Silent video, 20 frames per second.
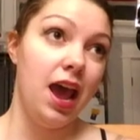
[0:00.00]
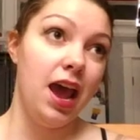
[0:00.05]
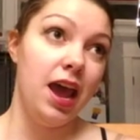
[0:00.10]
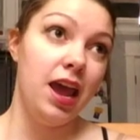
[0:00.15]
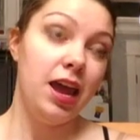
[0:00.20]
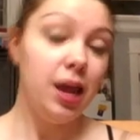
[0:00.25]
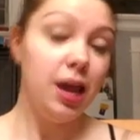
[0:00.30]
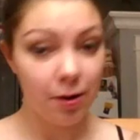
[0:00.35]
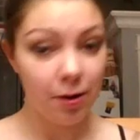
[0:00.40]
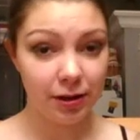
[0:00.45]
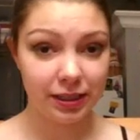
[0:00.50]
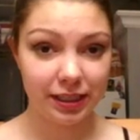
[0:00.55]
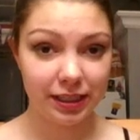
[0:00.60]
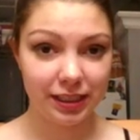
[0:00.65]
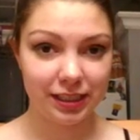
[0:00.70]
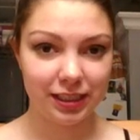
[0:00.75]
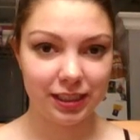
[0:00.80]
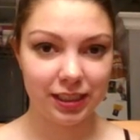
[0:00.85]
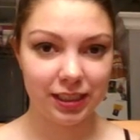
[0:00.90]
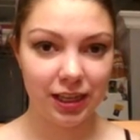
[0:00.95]
It was
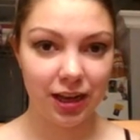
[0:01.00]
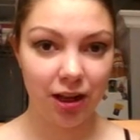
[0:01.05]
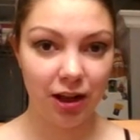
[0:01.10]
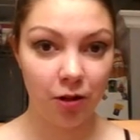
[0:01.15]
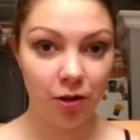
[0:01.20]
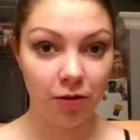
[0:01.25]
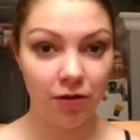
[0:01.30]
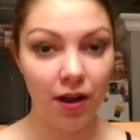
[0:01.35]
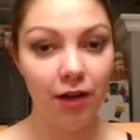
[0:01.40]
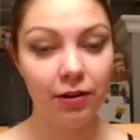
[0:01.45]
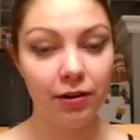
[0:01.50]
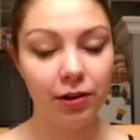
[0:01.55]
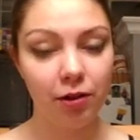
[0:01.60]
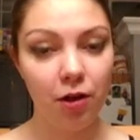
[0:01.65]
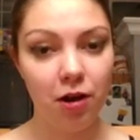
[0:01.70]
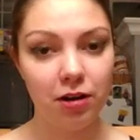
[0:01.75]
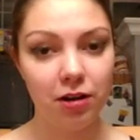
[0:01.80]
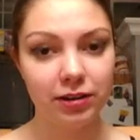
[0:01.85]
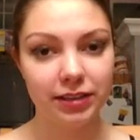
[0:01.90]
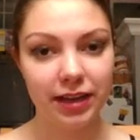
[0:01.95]
just a very
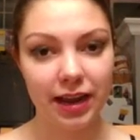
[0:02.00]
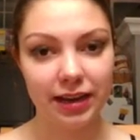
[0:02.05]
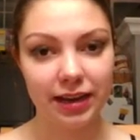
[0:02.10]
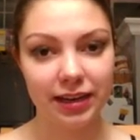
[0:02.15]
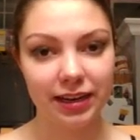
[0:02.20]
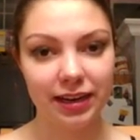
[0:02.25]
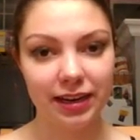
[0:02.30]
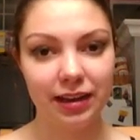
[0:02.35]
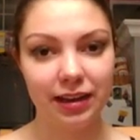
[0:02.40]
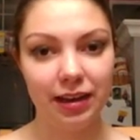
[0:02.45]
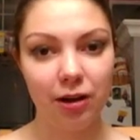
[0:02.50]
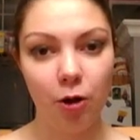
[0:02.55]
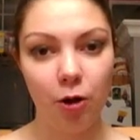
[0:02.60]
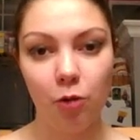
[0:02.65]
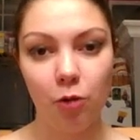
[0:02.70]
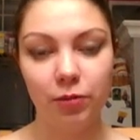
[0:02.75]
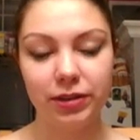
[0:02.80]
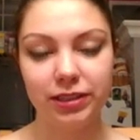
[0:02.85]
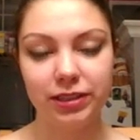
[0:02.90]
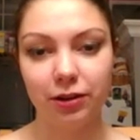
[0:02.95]
long day. I didn't get
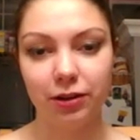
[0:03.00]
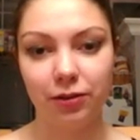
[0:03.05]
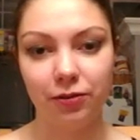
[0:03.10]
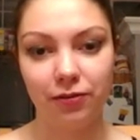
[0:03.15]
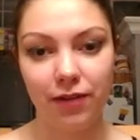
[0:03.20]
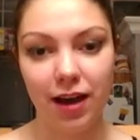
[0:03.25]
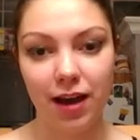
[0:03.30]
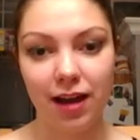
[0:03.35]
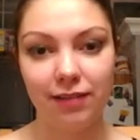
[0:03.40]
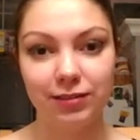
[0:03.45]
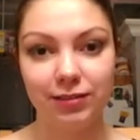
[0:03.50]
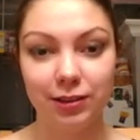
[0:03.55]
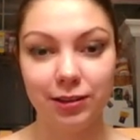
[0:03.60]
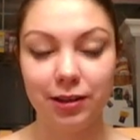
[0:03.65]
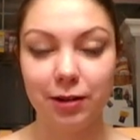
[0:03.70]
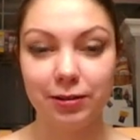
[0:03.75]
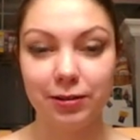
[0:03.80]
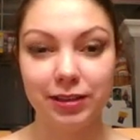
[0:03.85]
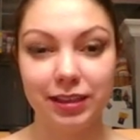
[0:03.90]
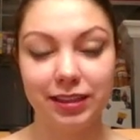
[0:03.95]
home until 5, so that
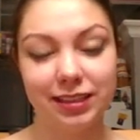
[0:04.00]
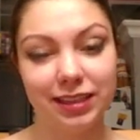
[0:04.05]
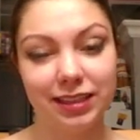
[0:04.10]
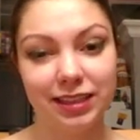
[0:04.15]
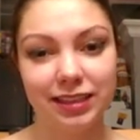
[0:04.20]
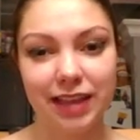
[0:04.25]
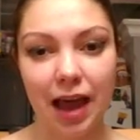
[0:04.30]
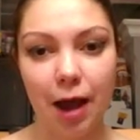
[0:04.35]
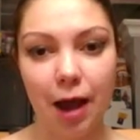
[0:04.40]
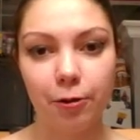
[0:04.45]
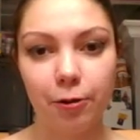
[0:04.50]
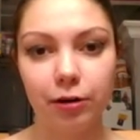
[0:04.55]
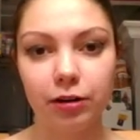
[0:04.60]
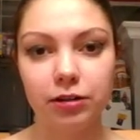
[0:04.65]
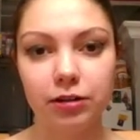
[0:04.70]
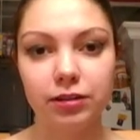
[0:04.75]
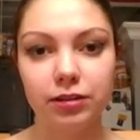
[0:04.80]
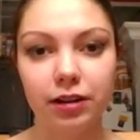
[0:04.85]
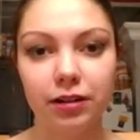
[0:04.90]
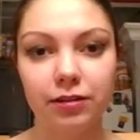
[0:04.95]
was like 6
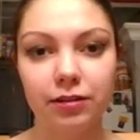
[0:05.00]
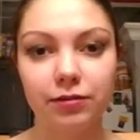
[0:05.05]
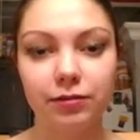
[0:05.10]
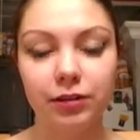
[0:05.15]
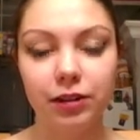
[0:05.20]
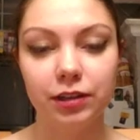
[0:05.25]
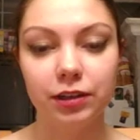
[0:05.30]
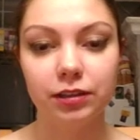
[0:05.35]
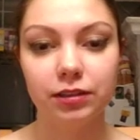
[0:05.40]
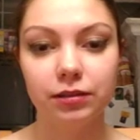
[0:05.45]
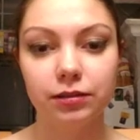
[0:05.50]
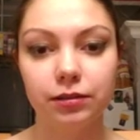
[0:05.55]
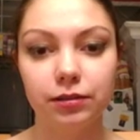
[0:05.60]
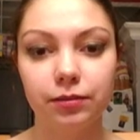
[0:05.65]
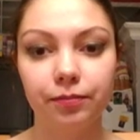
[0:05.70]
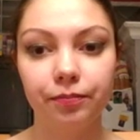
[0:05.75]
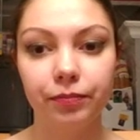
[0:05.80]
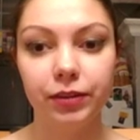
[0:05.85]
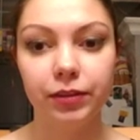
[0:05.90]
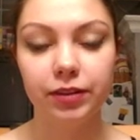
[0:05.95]
hours of just
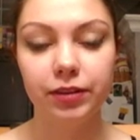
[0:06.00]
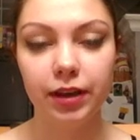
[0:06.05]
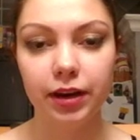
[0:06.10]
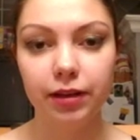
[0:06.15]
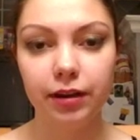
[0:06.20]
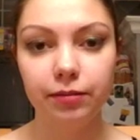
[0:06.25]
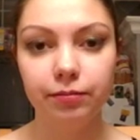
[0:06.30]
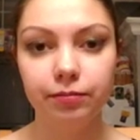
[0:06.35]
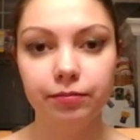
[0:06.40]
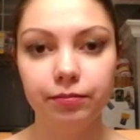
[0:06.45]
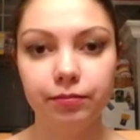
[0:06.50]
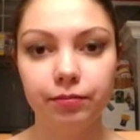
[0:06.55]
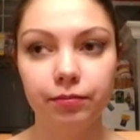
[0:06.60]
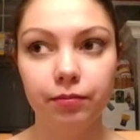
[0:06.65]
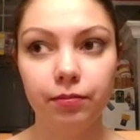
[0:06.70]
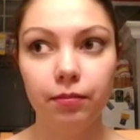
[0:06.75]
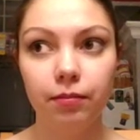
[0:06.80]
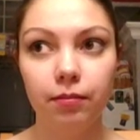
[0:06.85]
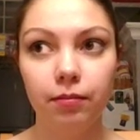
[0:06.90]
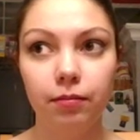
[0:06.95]
sitting,
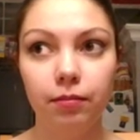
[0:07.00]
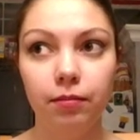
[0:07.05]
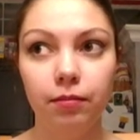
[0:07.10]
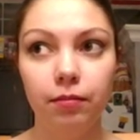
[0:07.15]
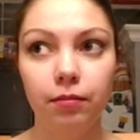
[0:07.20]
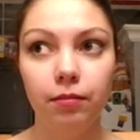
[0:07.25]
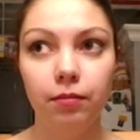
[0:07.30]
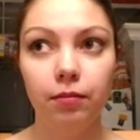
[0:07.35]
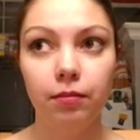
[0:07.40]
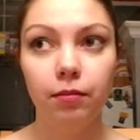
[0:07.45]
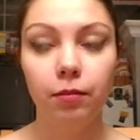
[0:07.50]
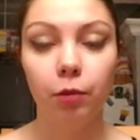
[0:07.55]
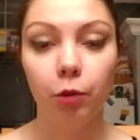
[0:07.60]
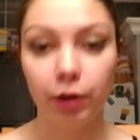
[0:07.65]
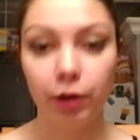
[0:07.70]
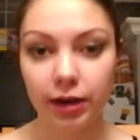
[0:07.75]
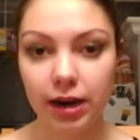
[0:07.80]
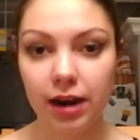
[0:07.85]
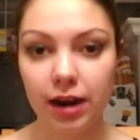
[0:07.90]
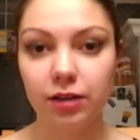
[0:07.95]

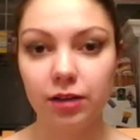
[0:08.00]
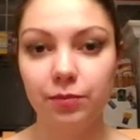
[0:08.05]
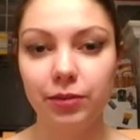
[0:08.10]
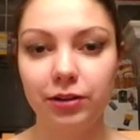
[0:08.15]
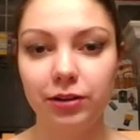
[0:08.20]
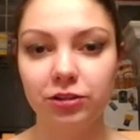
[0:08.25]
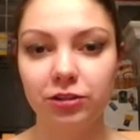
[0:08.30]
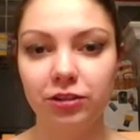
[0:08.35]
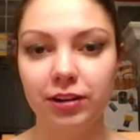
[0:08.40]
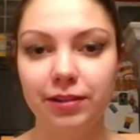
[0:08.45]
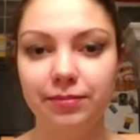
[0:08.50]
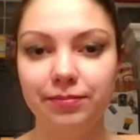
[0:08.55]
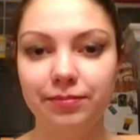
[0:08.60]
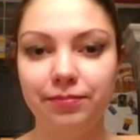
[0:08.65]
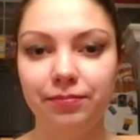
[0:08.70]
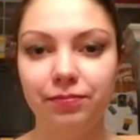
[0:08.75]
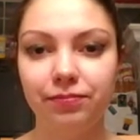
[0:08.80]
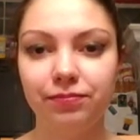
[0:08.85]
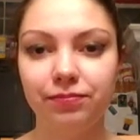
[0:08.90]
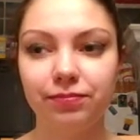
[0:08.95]
looking at a computer screen,
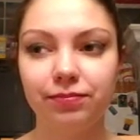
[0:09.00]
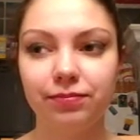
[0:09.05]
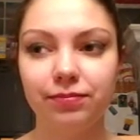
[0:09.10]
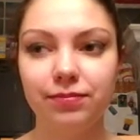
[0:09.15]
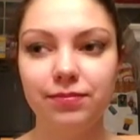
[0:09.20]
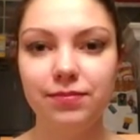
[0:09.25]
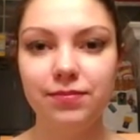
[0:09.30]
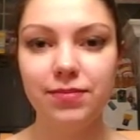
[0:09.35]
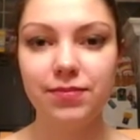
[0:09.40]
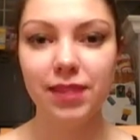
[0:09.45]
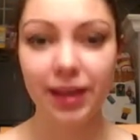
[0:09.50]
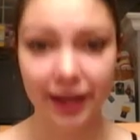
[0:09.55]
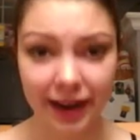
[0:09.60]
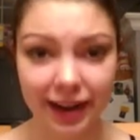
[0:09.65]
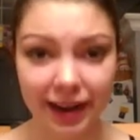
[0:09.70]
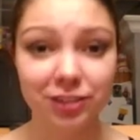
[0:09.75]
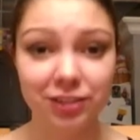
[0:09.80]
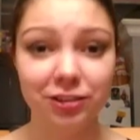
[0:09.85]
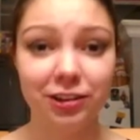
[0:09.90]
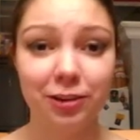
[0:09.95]

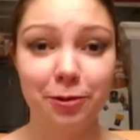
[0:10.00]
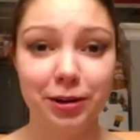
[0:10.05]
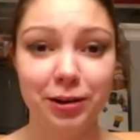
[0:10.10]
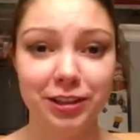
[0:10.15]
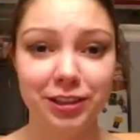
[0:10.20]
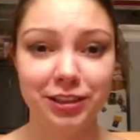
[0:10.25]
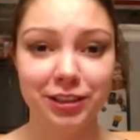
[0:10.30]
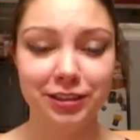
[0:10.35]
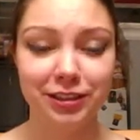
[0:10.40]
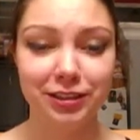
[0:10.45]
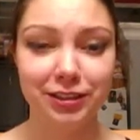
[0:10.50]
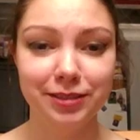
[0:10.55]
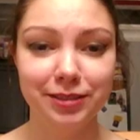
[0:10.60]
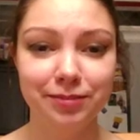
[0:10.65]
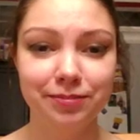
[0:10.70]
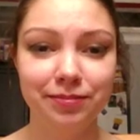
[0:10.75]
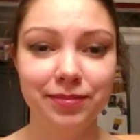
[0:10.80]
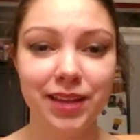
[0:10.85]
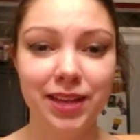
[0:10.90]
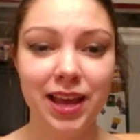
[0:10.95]
answering questions,
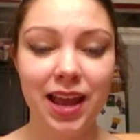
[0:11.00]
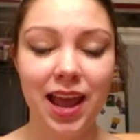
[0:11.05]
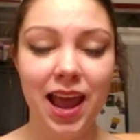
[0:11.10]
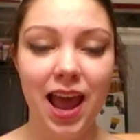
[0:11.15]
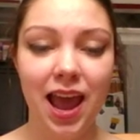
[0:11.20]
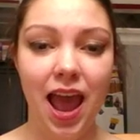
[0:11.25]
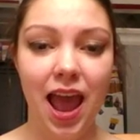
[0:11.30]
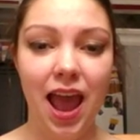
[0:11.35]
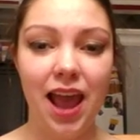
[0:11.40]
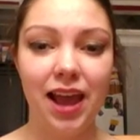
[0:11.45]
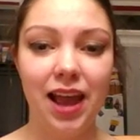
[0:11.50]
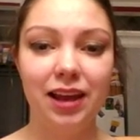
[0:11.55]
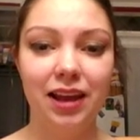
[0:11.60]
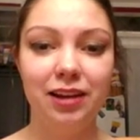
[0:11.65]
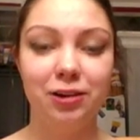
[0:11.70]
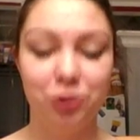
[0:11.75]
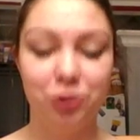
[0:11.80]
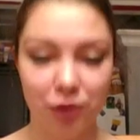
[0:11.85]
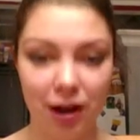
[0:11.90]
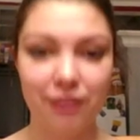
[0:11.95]

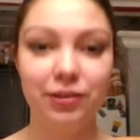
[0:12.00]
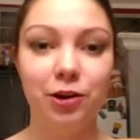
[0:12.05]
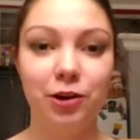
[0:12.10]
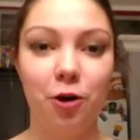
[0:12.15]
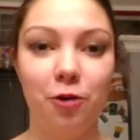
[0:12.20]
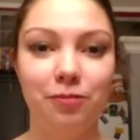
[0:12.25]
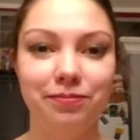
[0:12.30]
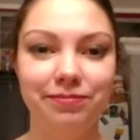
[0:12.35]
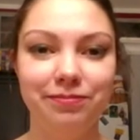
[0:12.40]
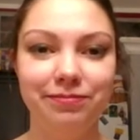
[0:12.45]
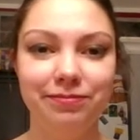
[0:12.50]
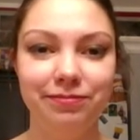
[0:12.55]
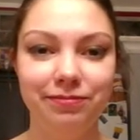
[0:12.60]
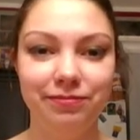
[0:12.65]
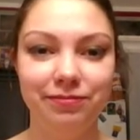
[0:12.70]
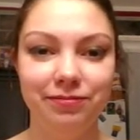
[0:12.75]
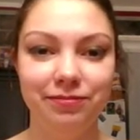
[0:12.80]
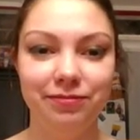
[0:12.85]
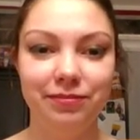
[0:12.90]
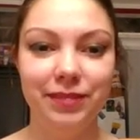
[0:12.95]
and driving home
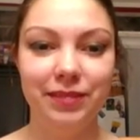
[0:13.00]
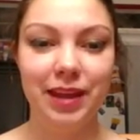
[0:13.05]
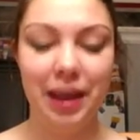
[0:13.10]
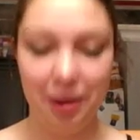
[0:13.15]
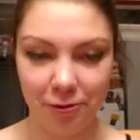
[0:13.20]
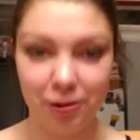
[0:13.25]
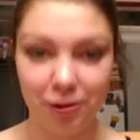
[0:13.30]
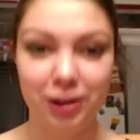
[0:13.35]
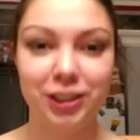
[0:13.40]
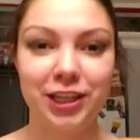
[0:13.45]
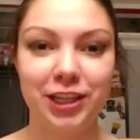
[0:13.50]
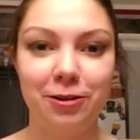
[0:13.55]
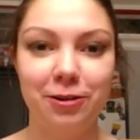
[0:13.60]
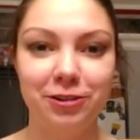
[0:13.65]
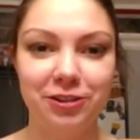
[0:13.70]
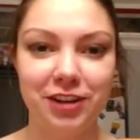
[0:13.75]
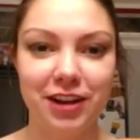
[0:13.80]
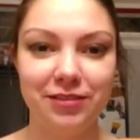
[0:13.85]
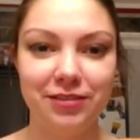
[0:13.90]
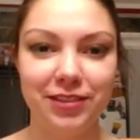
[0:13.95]
in rush hour
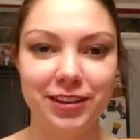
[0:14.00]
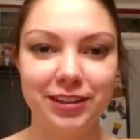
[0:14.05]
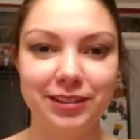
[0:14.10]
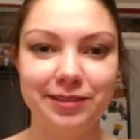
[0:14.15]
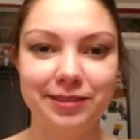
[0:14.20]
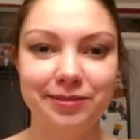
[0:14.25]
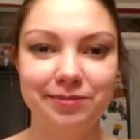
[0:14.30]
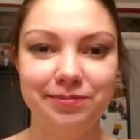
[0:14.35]
traffic.